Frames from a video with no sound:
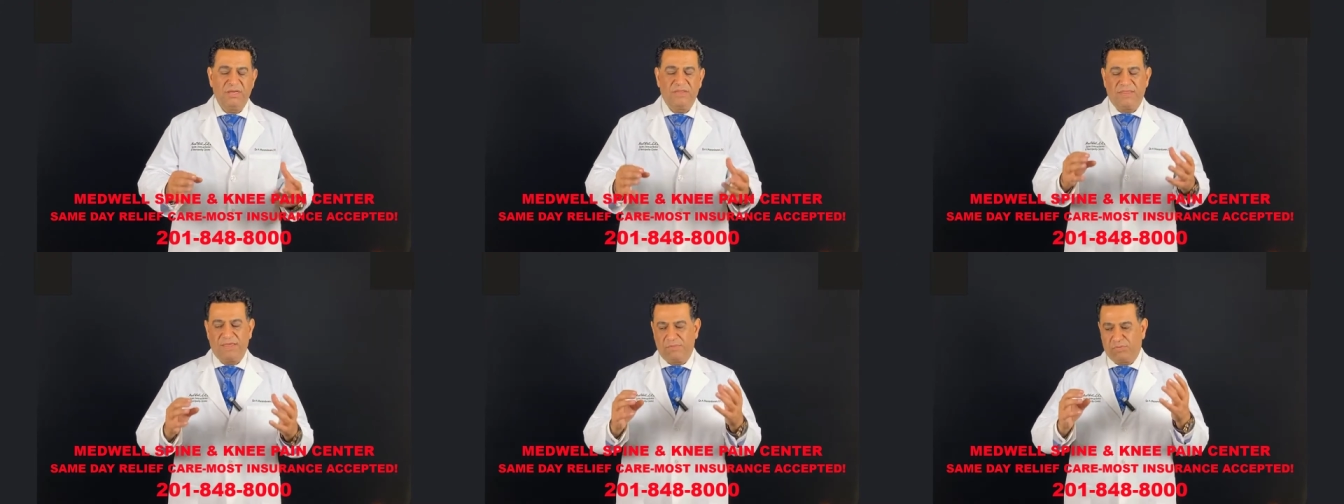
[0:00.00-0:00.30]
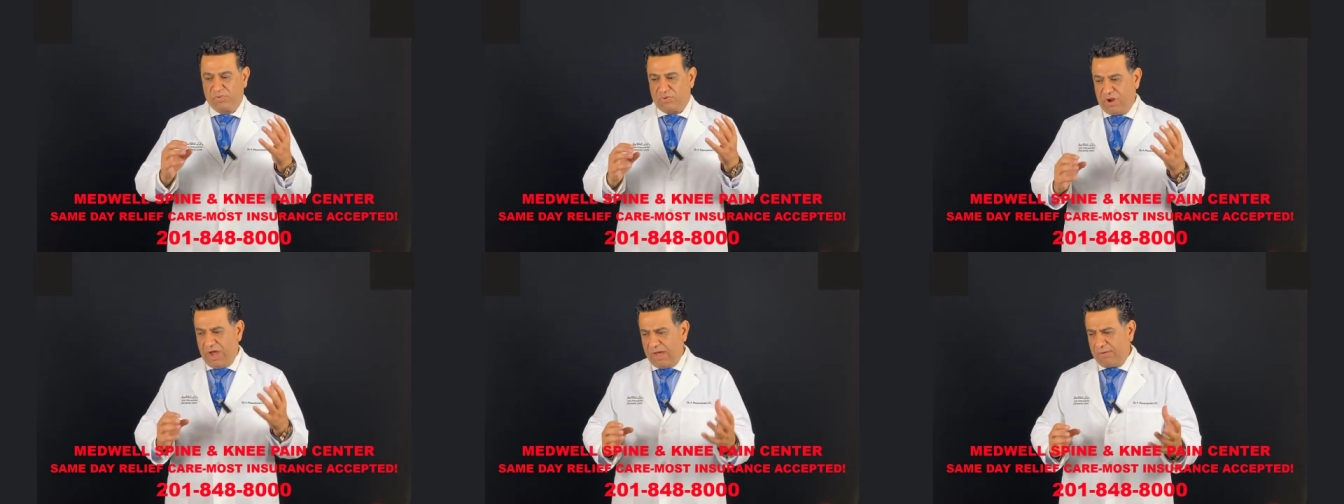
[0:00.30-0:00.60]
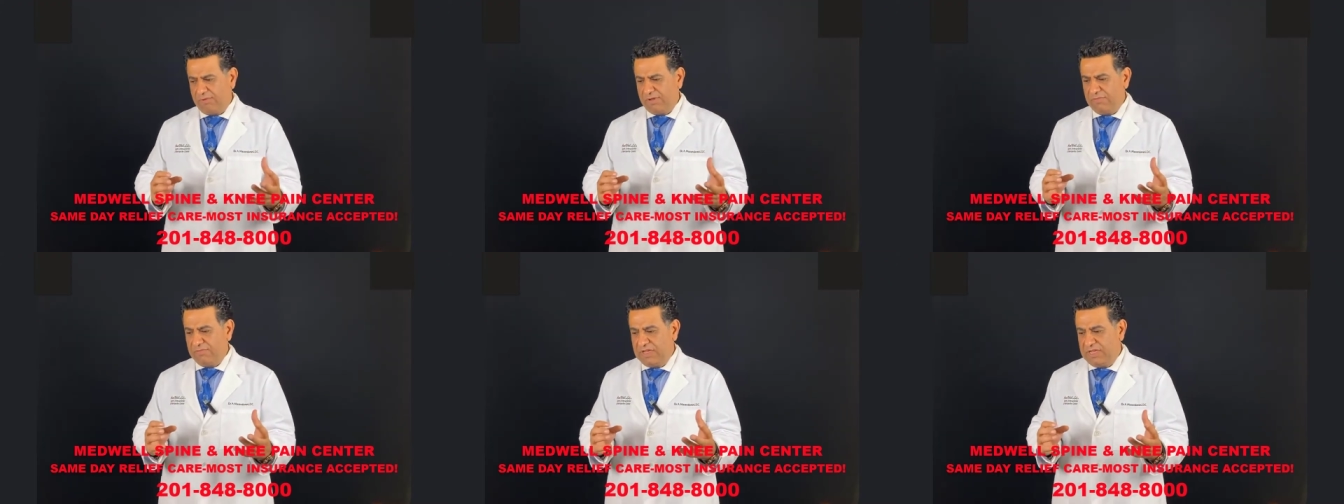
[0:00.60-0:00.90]
The
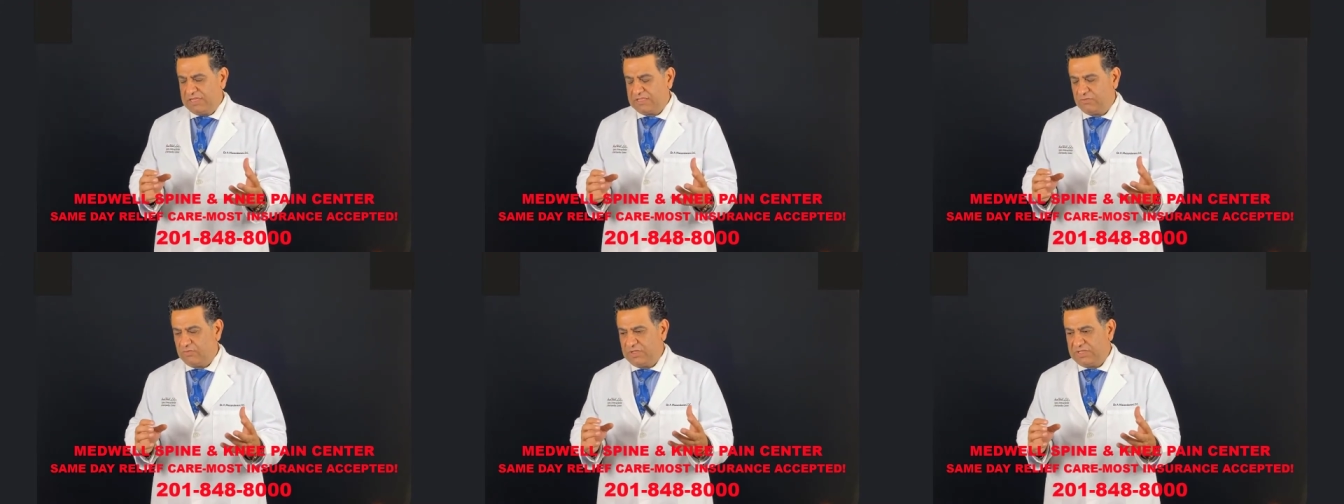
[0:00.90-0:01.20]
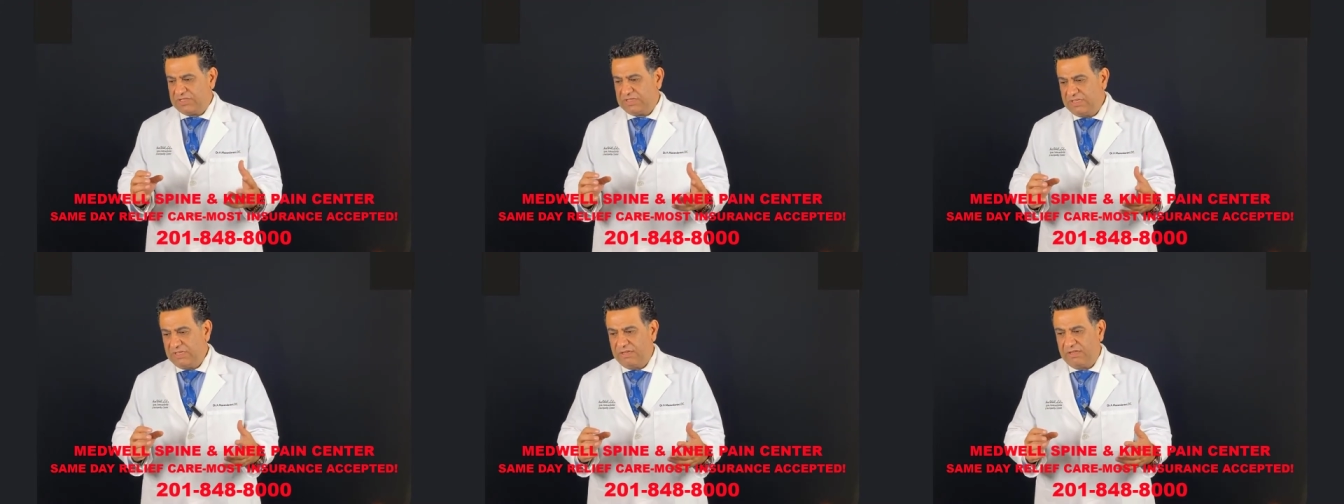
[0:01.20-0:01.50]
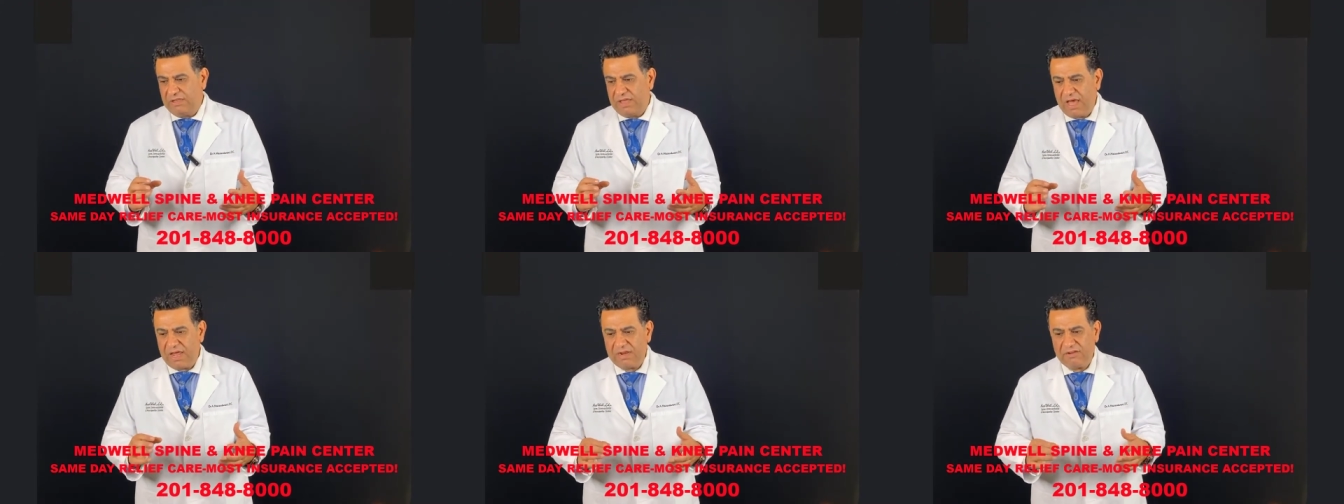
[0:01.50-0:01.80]
problem is we see
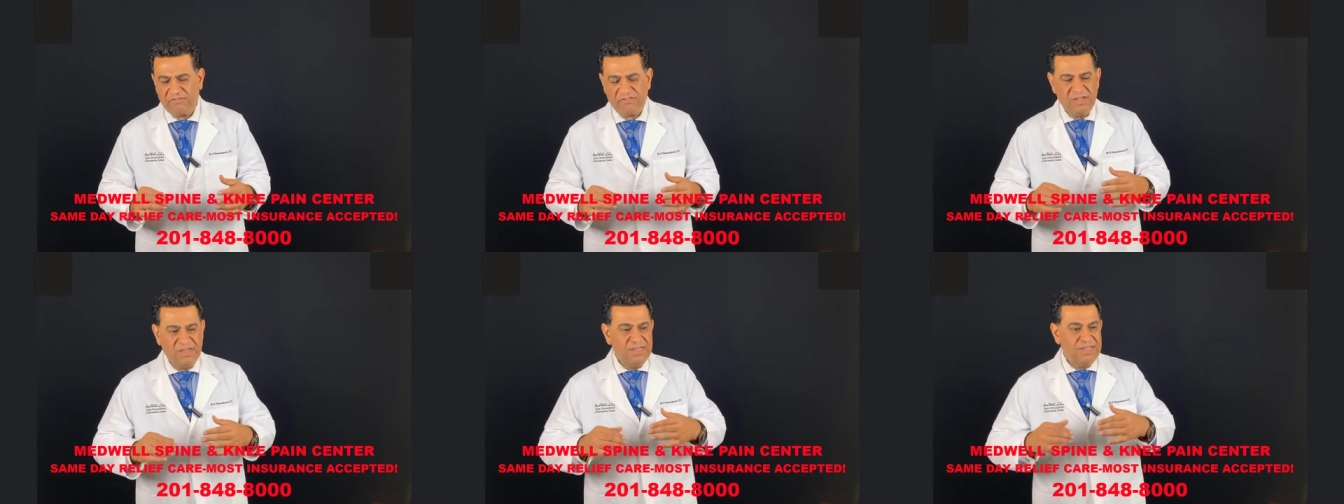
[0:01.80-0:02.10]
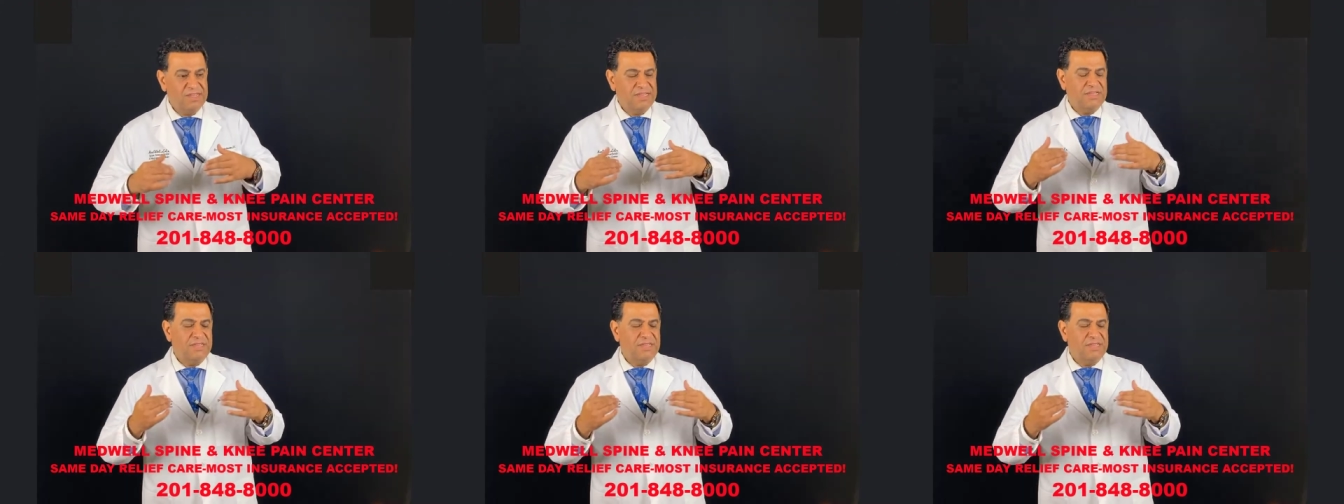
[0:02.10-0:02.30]
a lot of